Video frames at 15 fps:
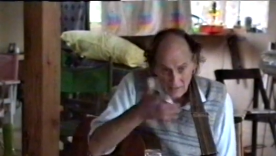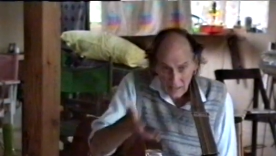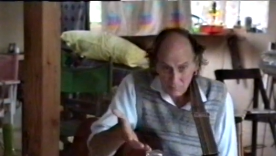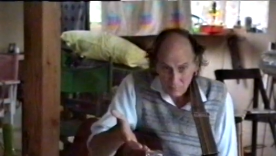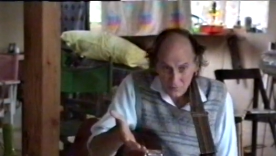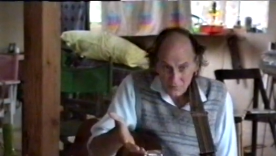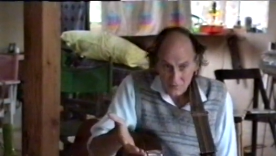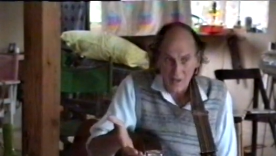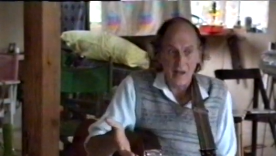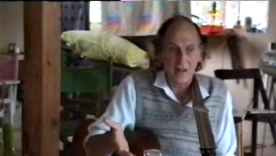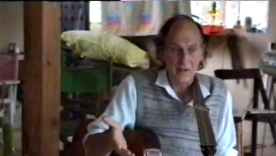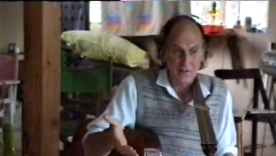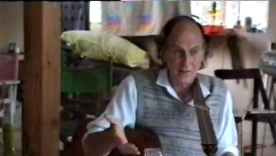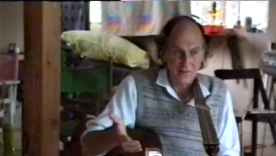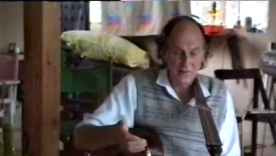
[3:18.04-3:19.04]
couple of
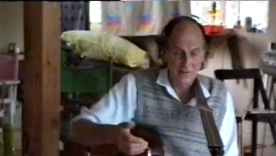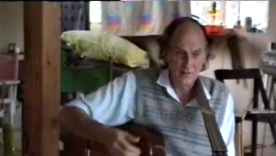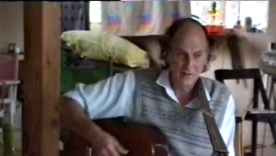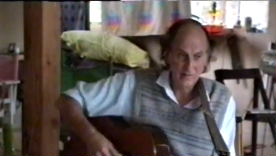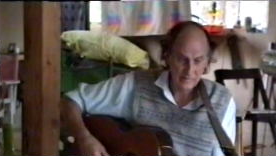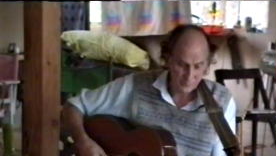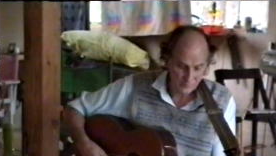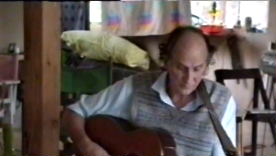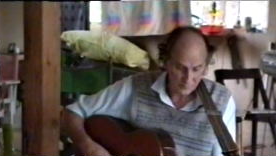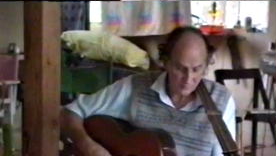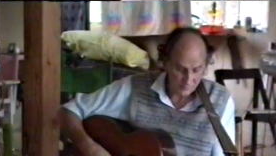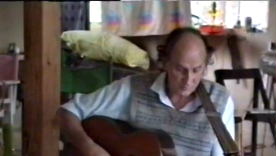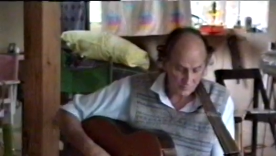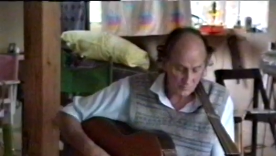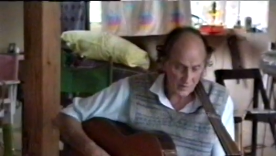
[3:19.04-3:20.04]
days,
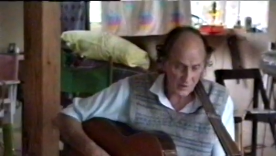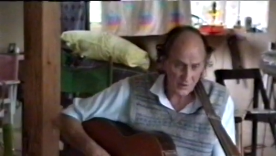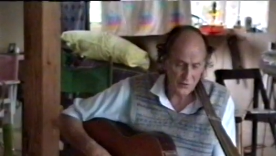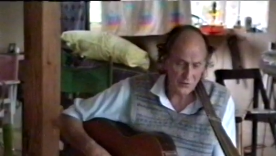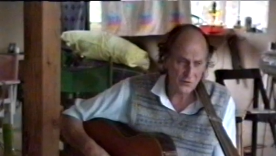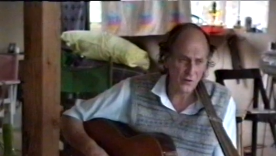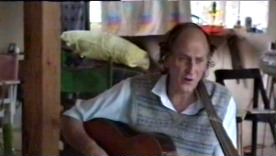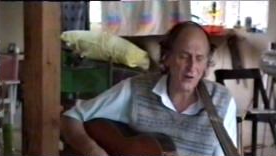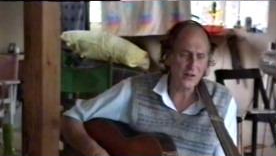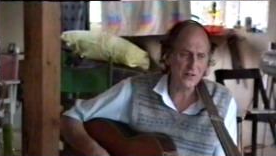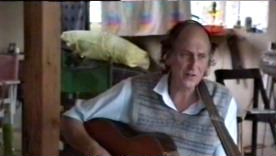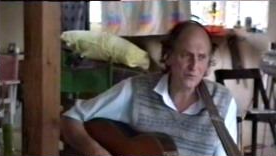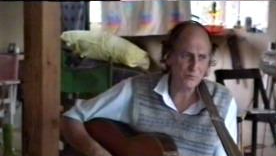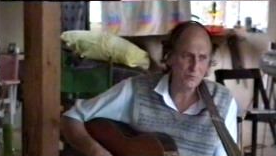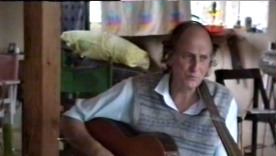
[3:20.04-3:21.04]
trying
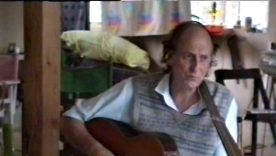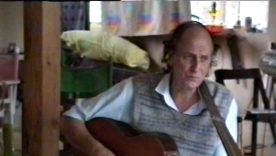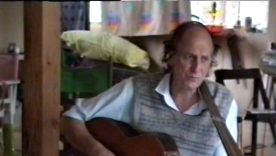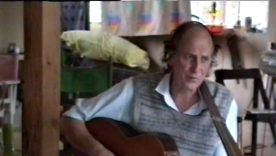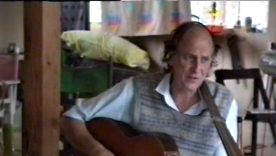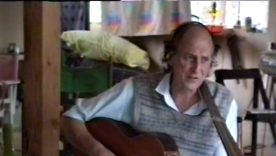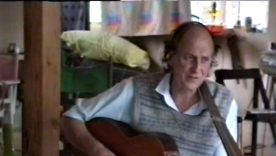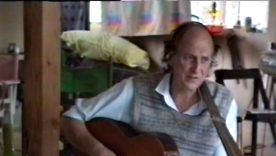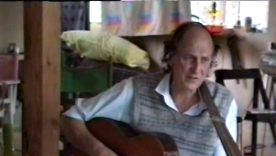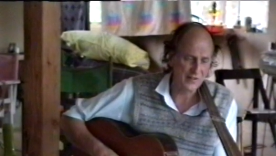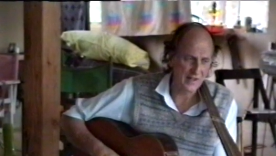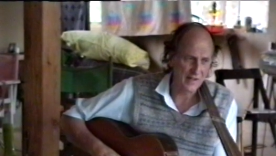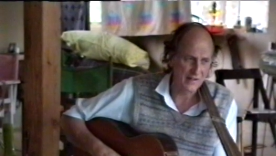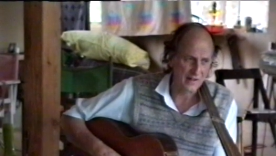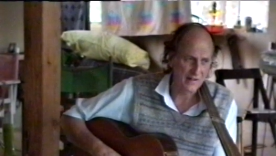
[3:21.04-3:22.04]
to piece
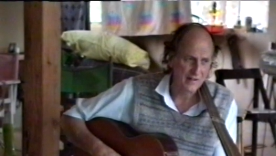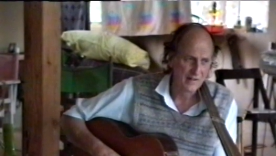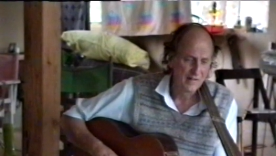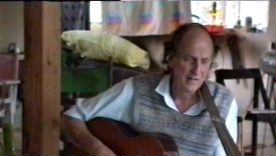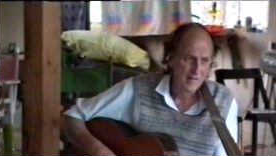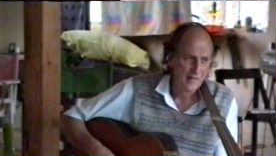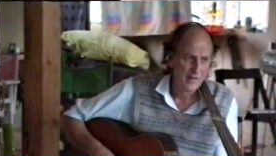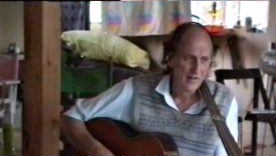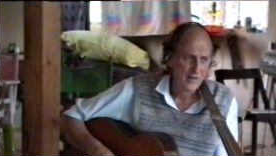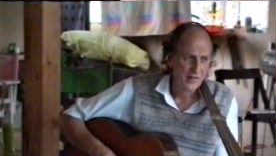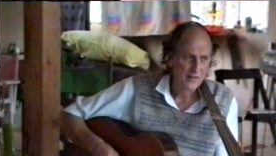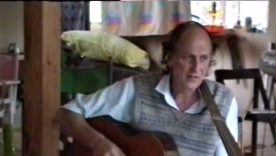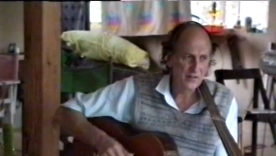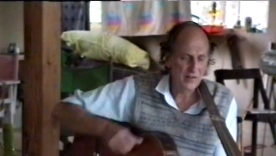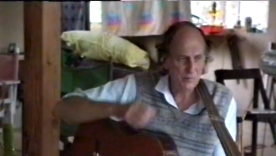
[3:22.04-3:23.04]
together,
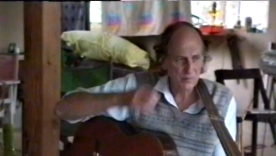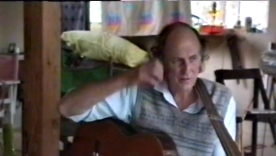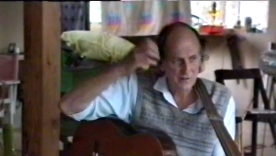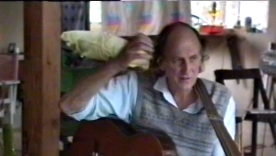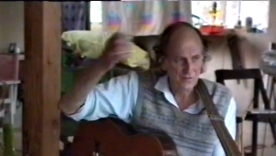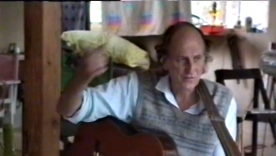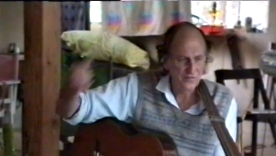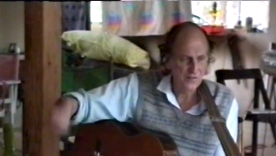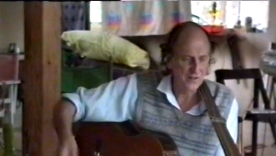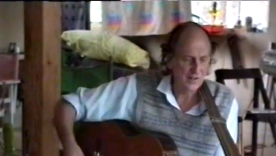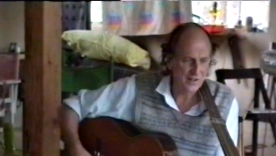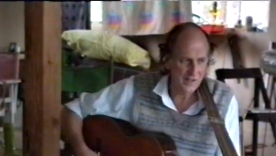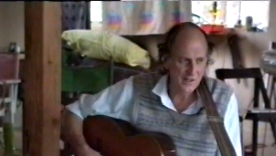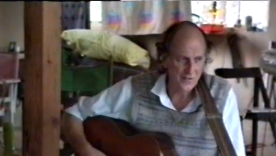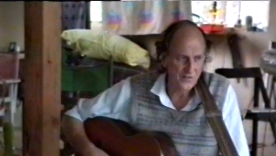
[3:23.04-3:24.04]
keeping the
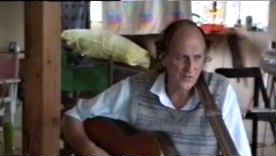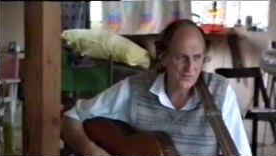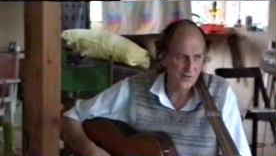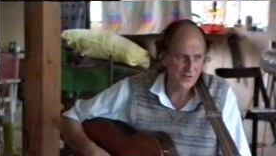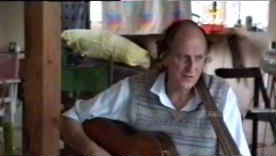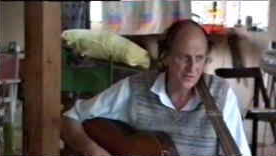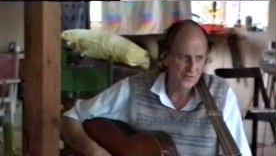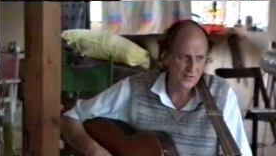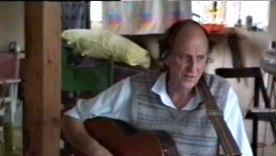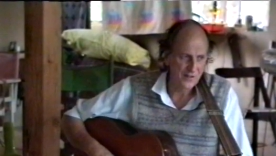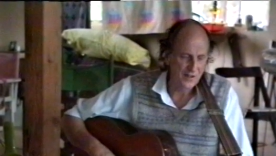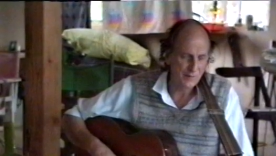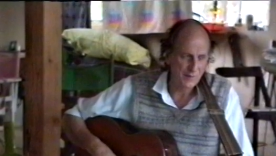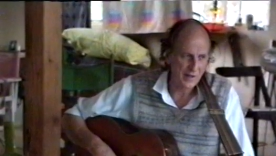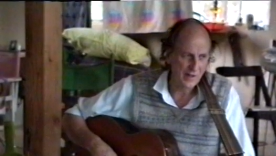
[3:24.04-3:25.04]
feeling of the first tune
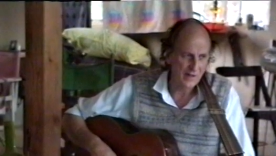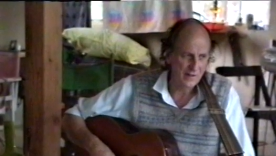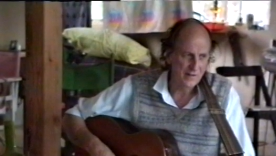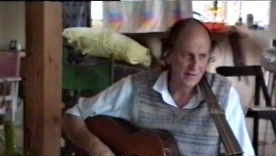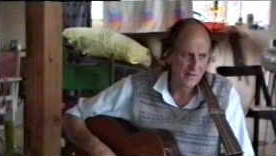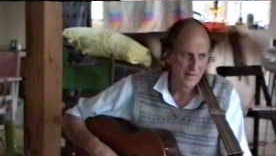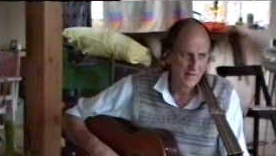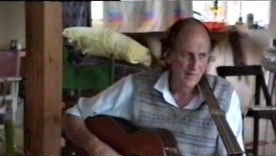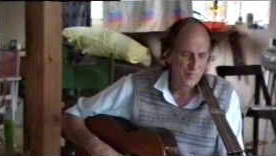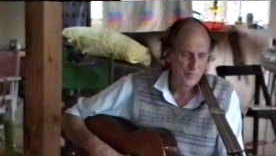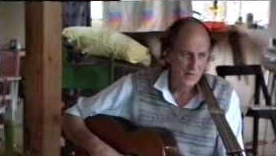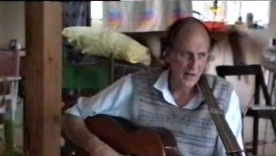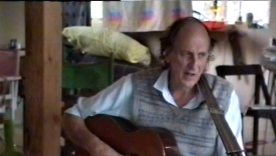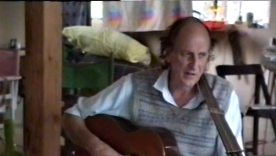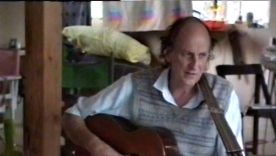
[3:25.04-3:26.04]
in my head
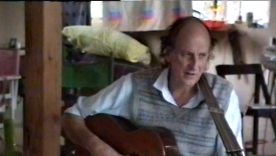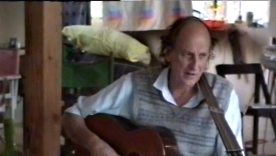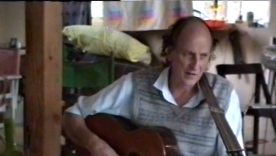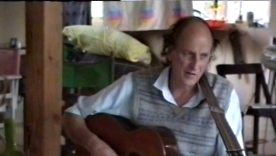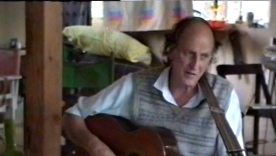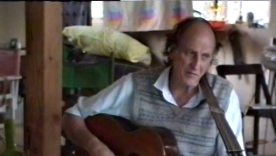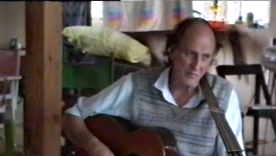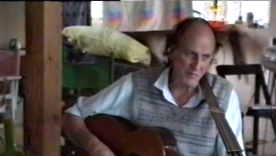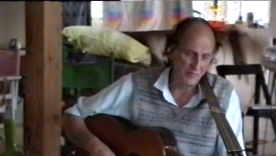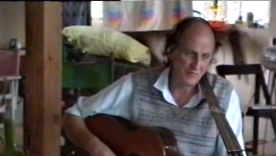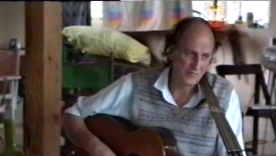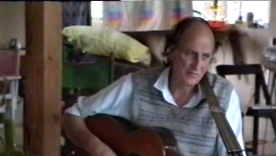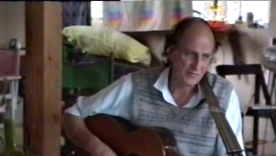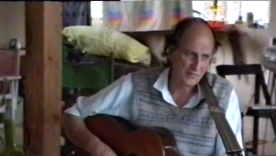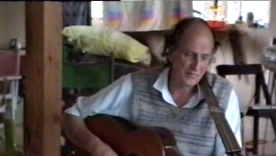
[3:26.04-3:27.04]
as a
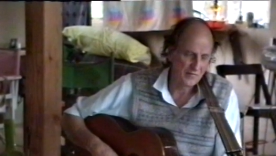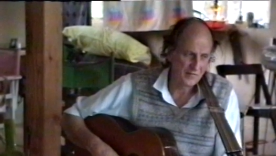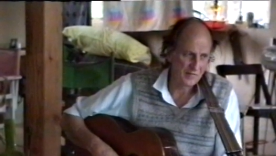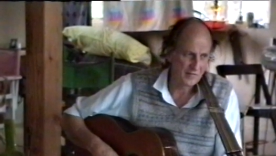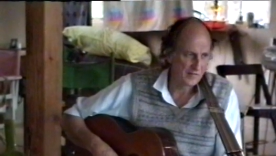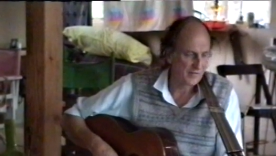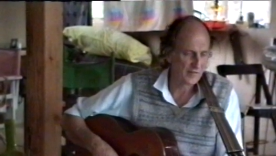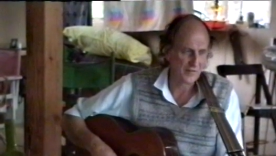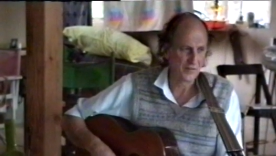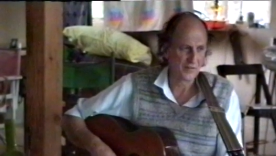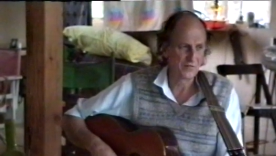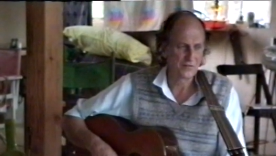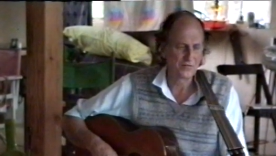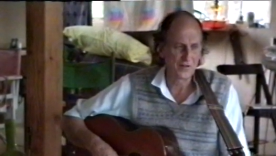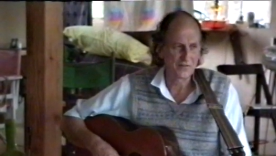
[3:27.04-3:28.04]

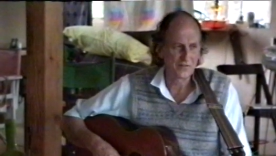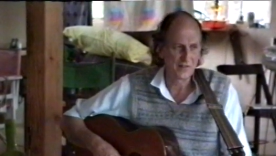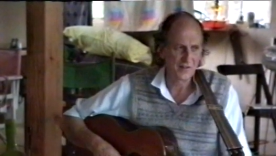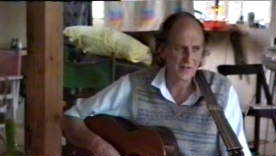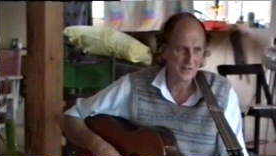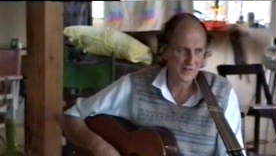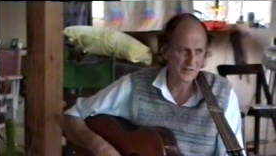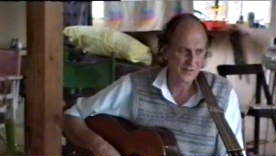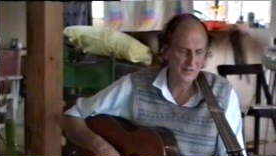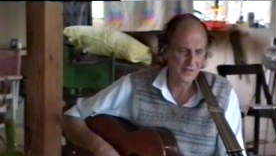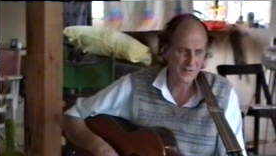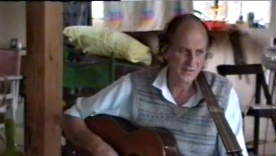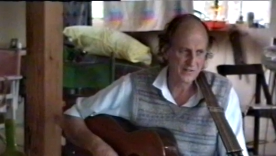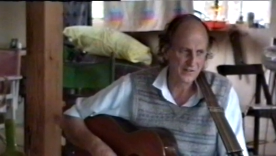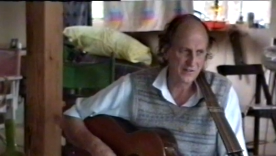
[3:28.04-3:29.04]
15,
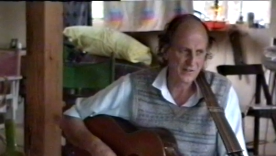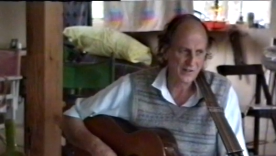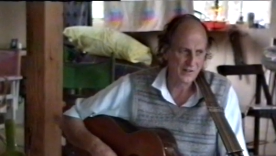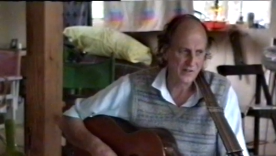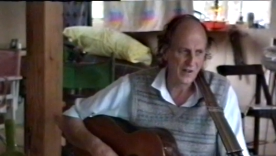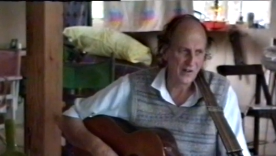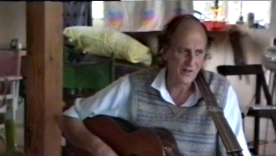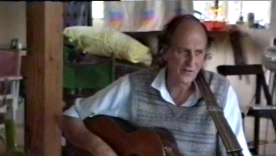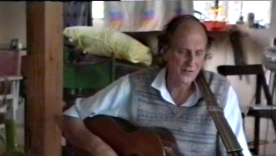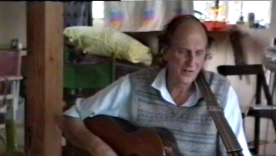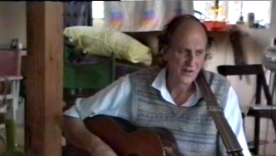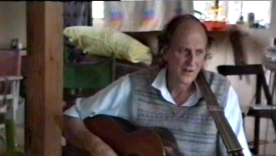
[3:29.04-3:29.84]
16 year old